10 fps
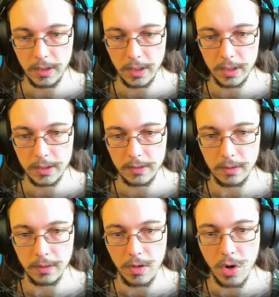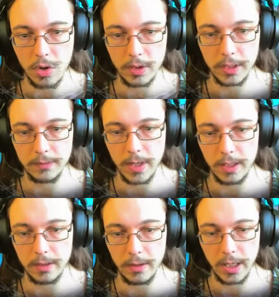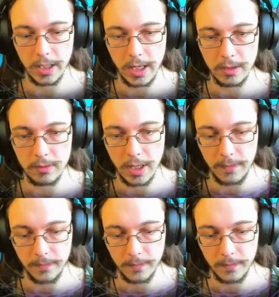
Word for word: I could just... Oh, that's right. Darn it. I can't do that.